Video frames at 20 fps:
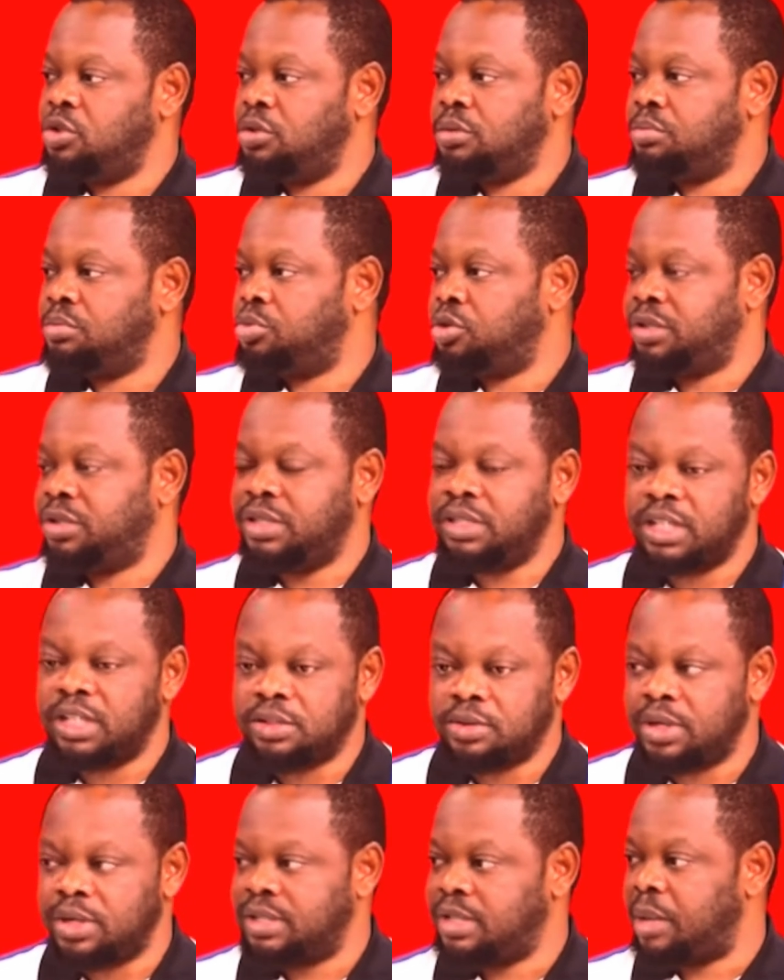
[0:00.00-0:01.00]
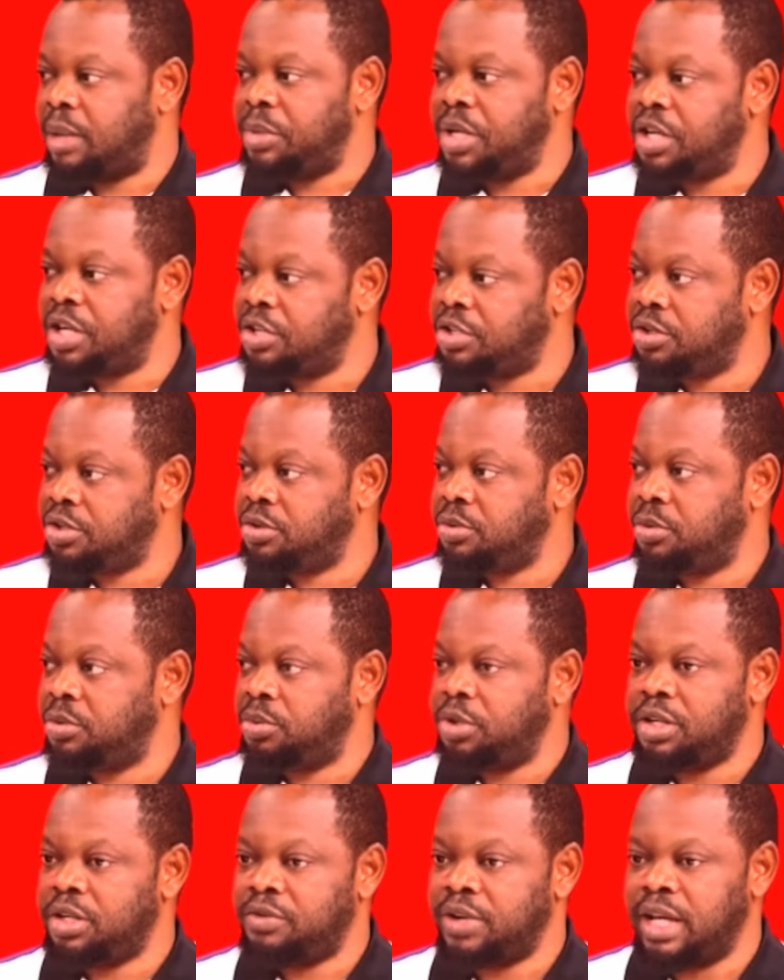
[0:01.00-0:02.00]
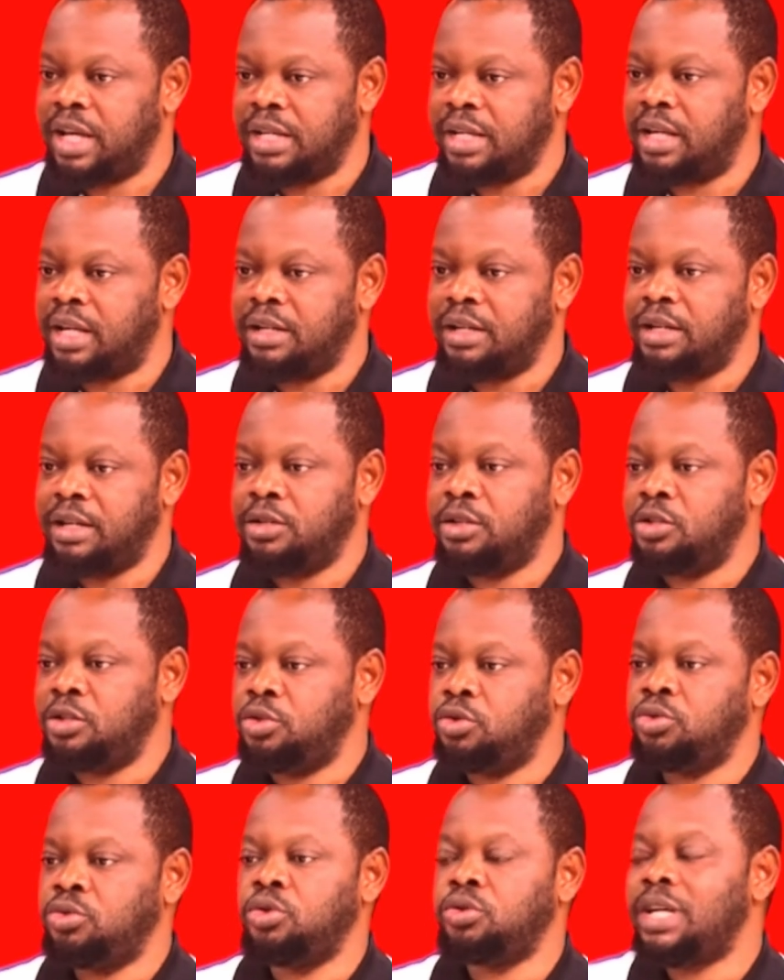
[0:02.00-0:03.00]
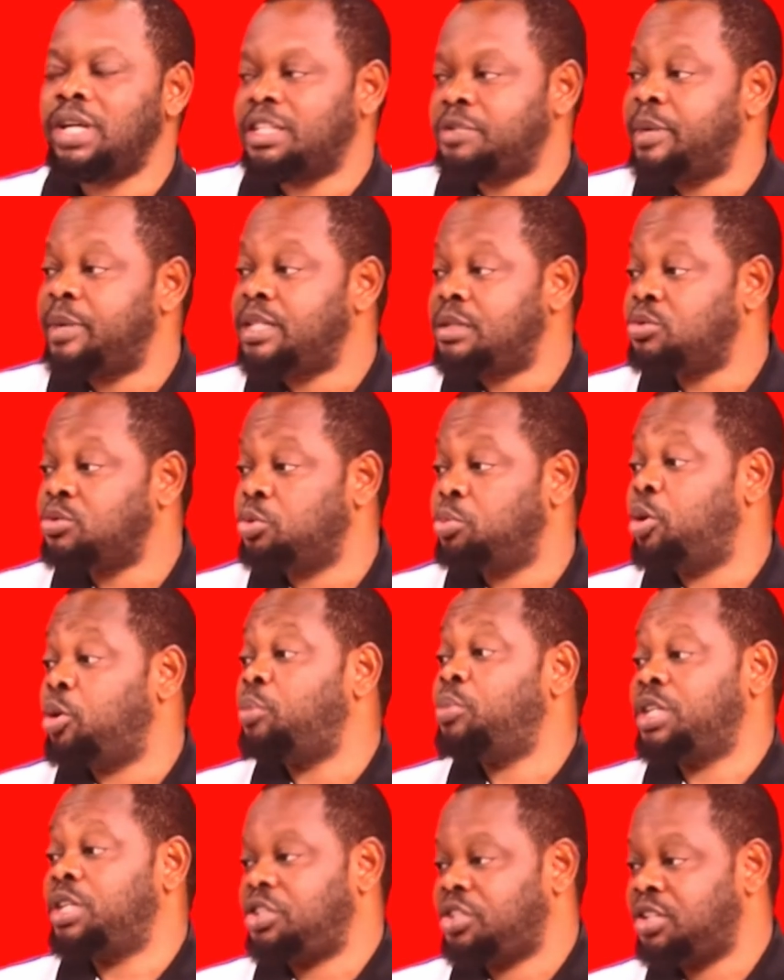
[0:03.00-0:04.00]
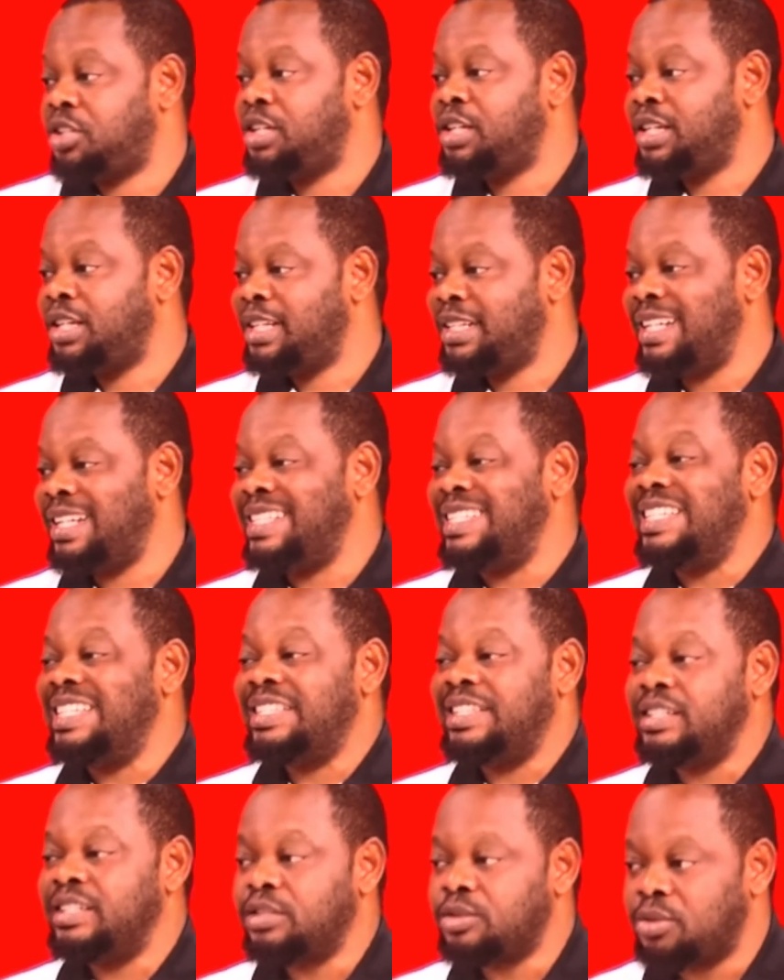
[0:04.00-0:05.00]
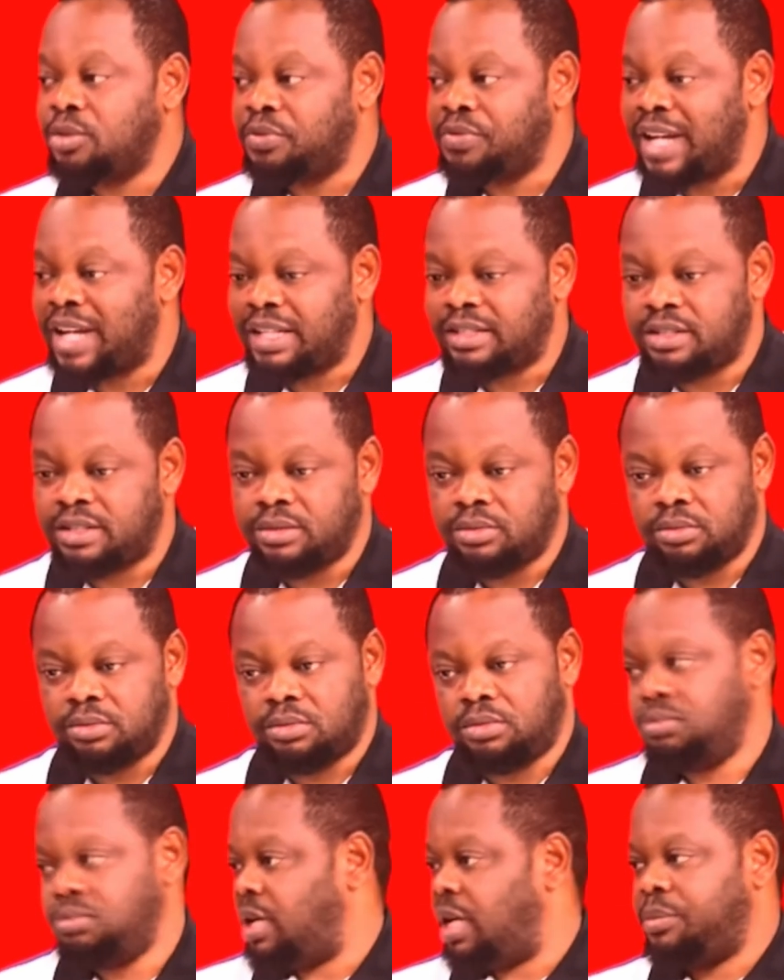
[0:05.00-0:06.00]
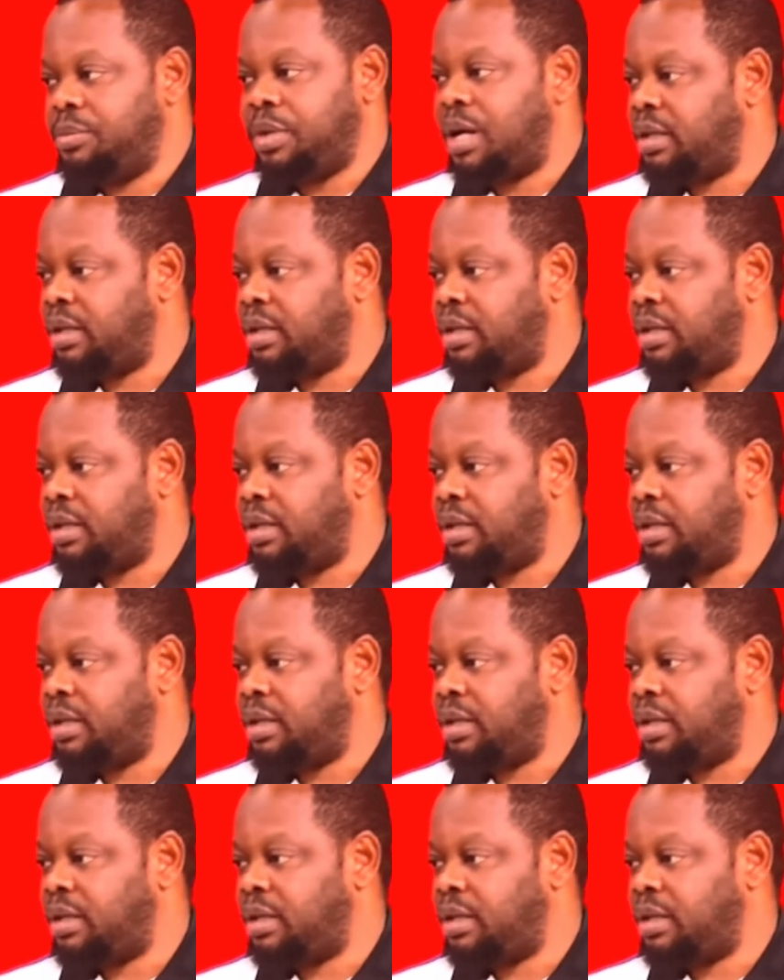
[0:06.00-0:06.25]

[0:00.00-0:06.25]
procedures or examination or whatever, and you don't expect him to publish the details of that to the